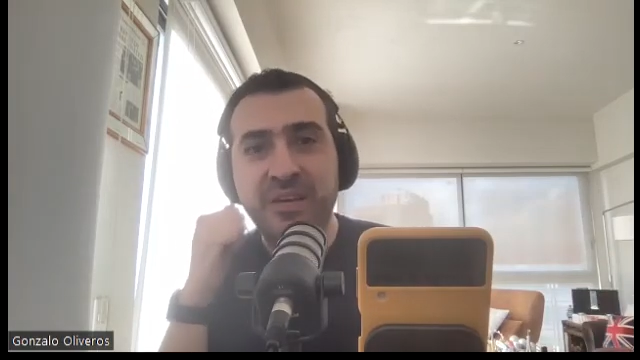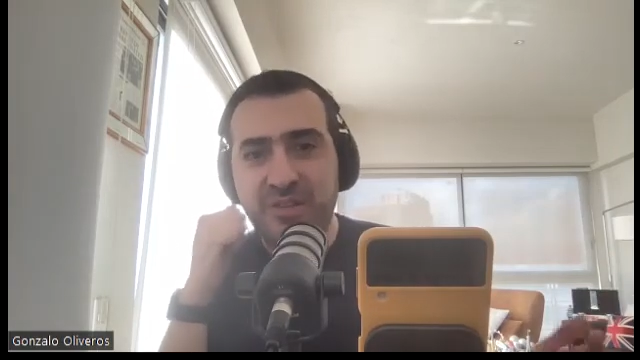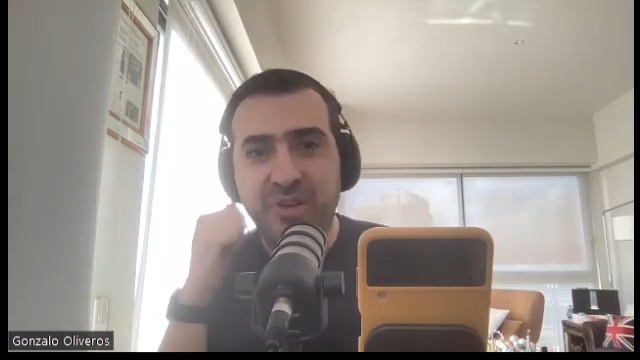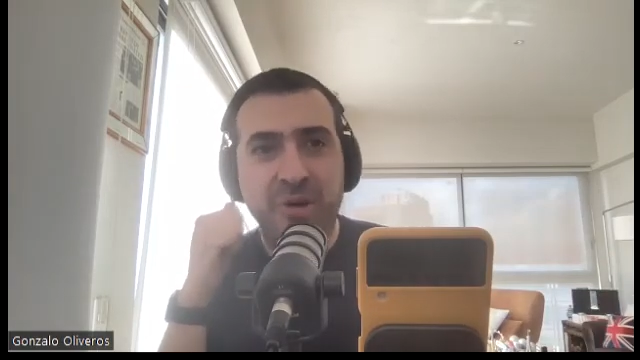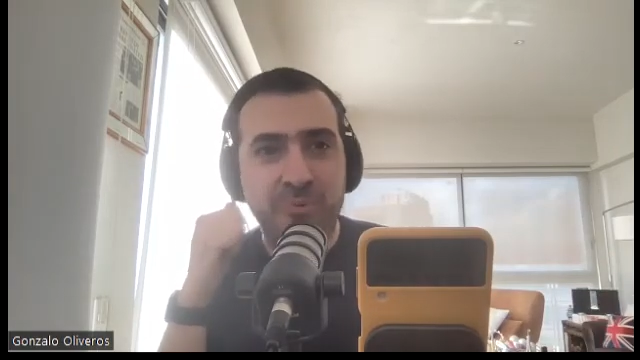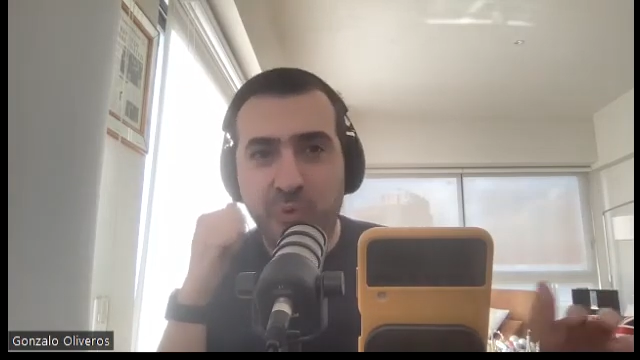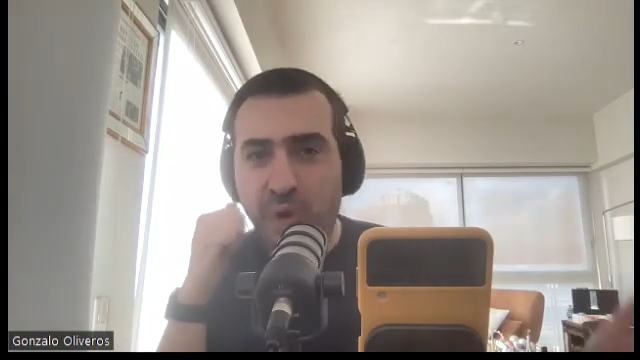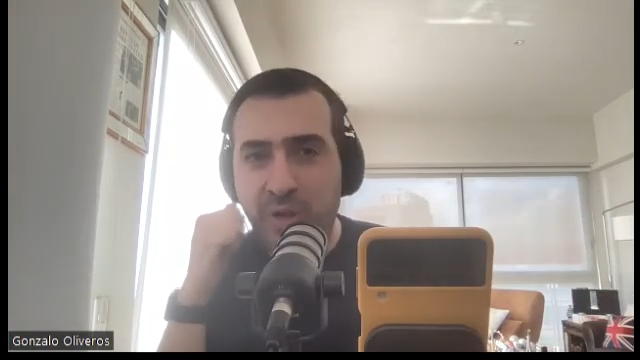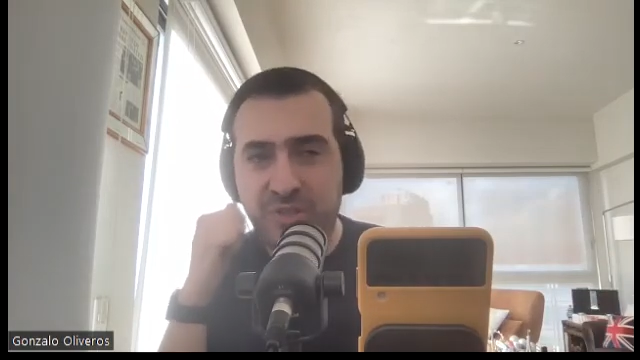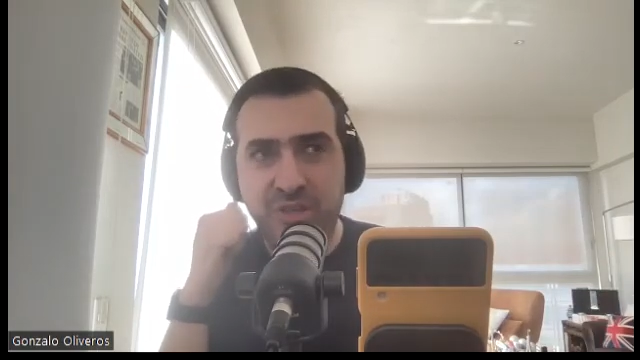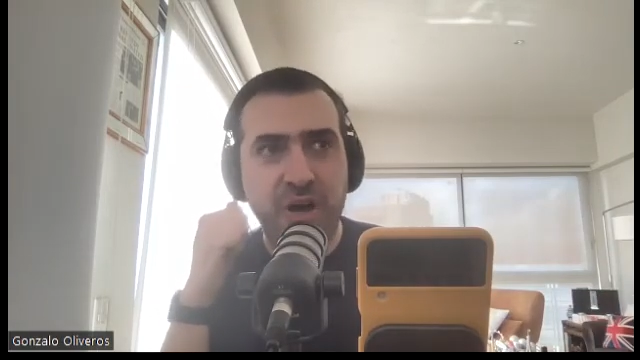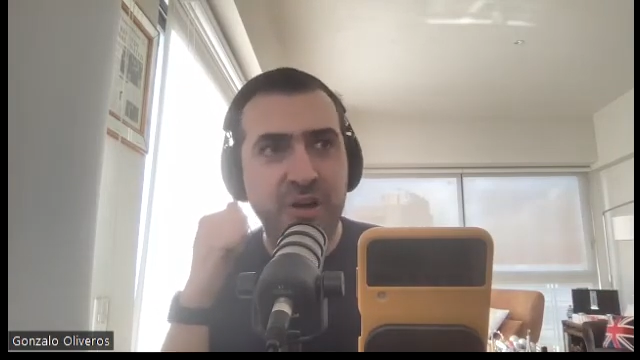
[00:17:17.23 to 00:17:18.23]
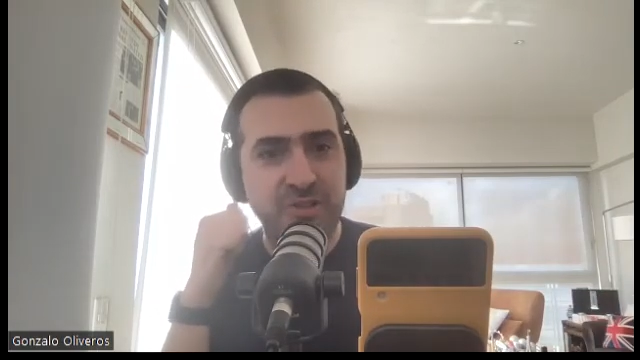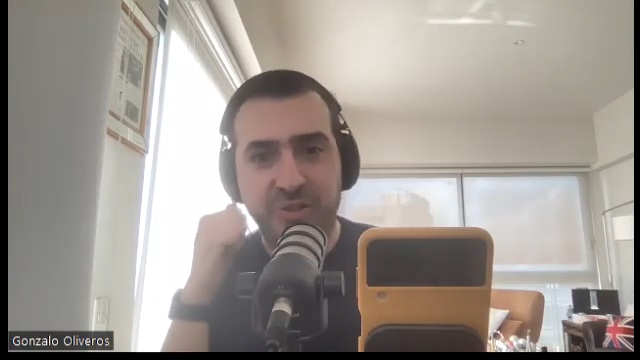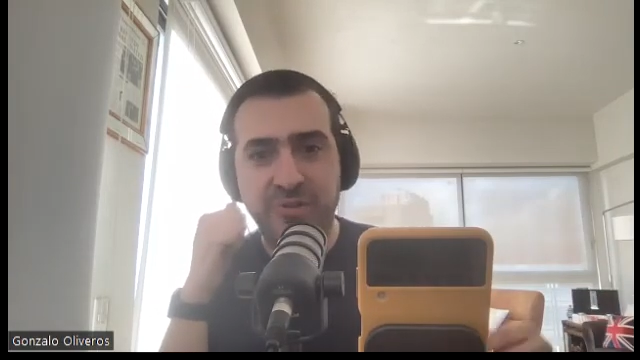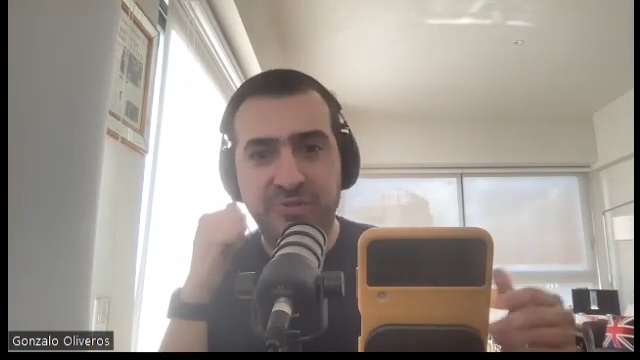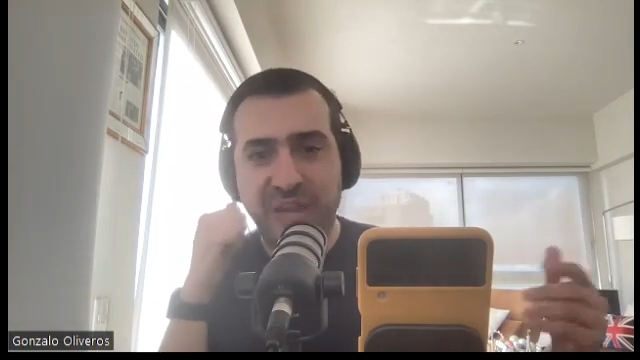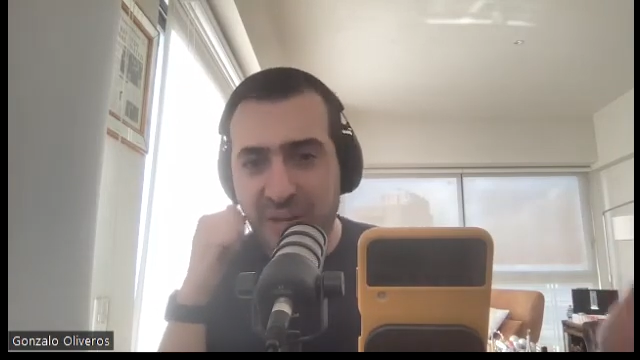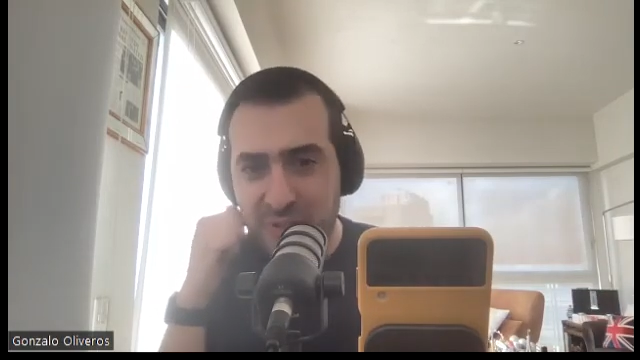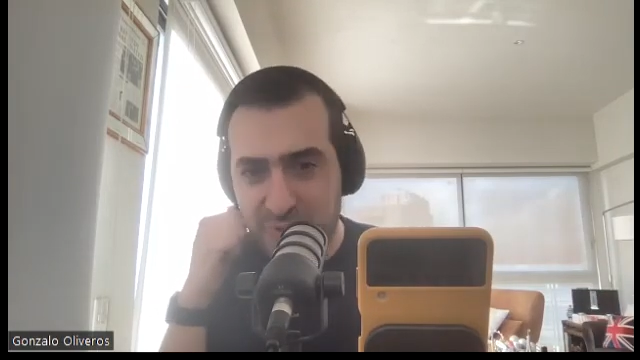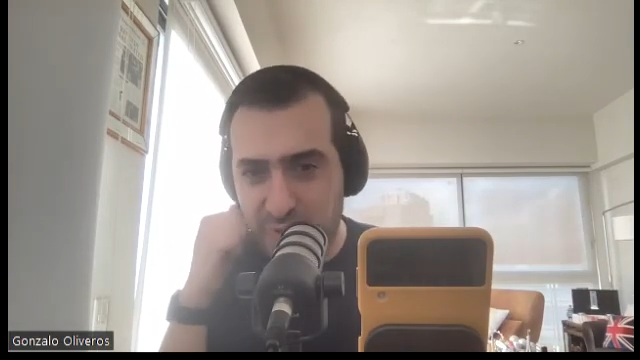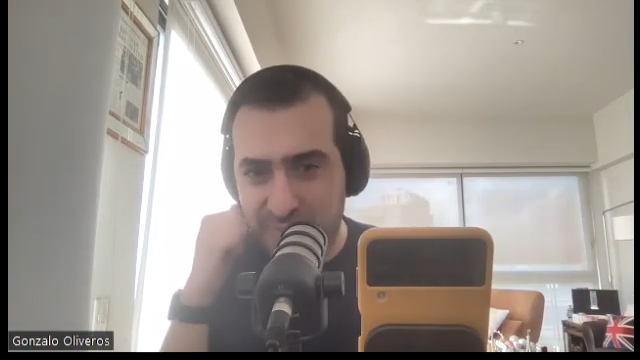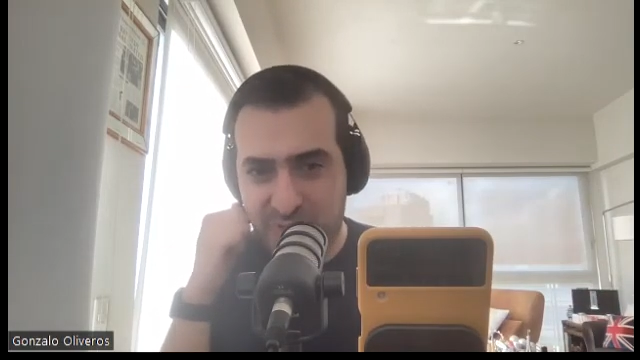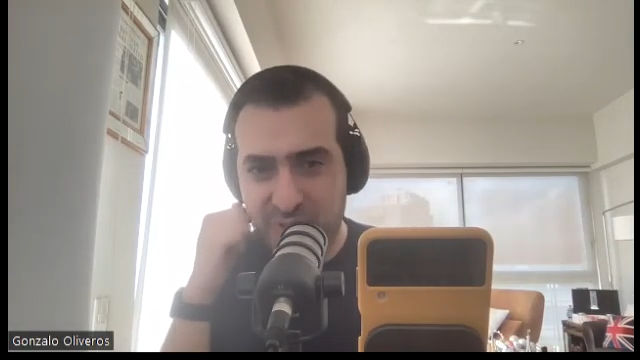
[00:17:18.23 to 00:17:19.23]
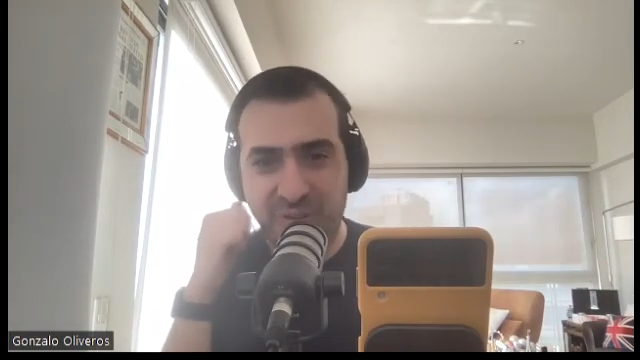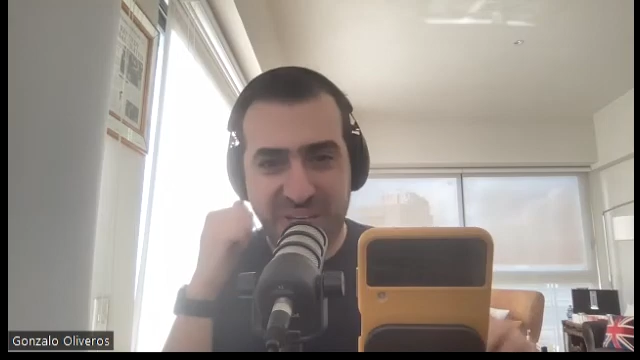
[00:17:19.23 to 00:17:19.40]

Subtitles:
some rock songs or Taylor Swift songs,